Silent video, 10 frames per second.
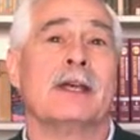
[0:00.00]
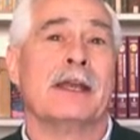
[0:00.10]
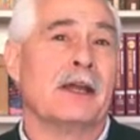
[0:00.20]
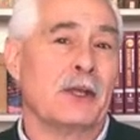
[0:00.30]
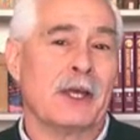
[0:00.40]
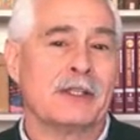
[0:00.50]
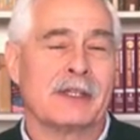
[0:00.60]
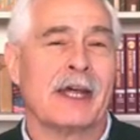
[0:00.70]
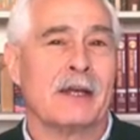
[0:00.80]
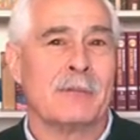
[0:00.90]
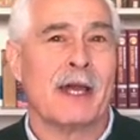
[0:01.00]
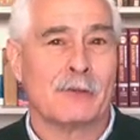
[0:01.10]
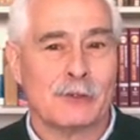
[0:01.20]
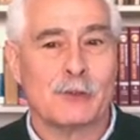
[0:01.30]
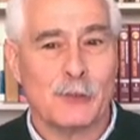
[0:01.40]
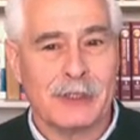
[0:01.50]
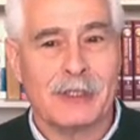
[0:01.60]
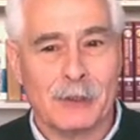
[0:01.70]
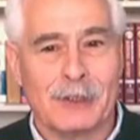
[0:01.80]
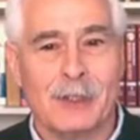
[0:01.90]
and I guess that amounts to a
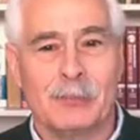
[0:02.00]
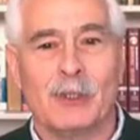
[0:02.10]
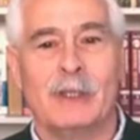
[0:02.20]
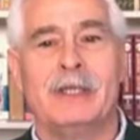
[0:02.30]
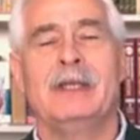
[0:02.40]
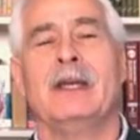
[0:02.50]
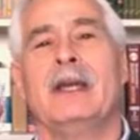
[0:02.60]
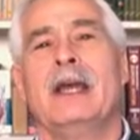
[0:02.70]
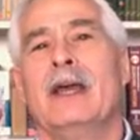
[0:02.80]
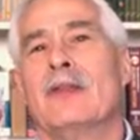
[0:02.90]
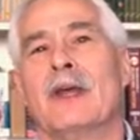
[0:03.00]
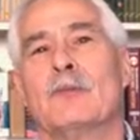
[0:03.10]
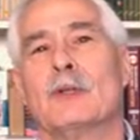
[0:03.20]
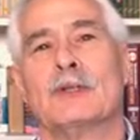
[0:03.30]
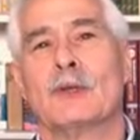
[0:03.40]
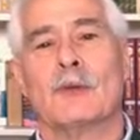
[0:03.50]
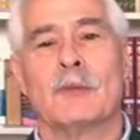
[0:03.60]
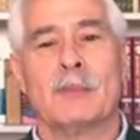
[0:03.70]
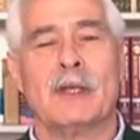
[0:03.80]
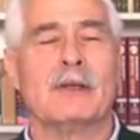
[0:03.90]
guilty plea, and then return
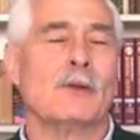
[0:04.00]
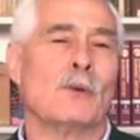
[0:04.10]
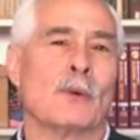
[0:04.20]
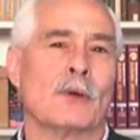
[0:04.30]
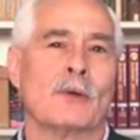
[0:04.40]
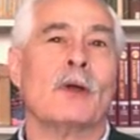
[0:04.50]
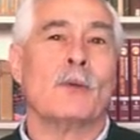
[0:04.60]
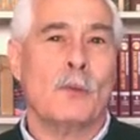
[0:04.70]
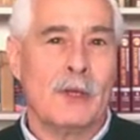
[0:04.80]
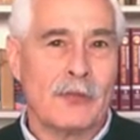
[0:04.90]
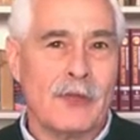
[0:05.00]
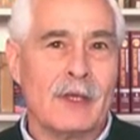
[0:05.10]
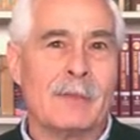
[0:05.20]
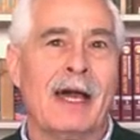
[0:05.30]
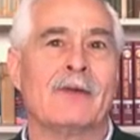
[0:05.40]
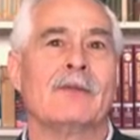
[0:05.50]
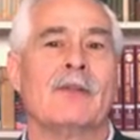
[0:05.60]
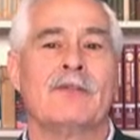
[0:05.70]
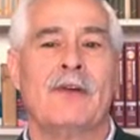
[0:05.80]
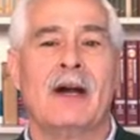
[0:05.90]
the penal order with the amount
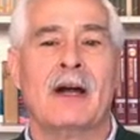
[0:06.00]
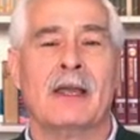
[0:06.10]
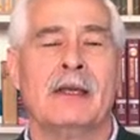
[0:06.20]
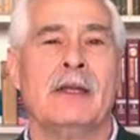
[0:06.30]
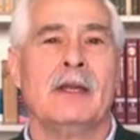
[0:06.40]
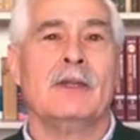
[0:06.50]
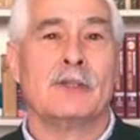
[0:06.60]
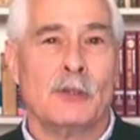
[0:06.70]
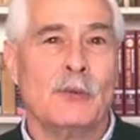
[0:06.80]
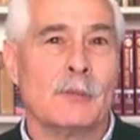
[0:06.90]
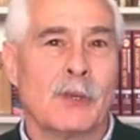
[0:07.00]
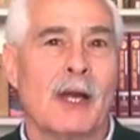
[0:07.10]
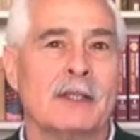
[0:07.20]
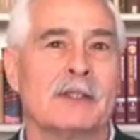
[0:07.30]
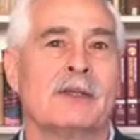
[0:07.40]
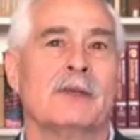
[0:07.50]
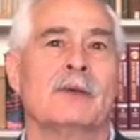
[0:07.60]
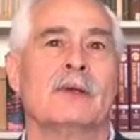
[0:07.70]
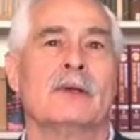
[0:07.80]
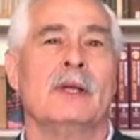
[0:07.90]
of the fine to the
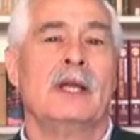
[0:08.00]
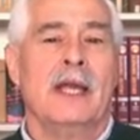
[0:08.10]
prosecutor.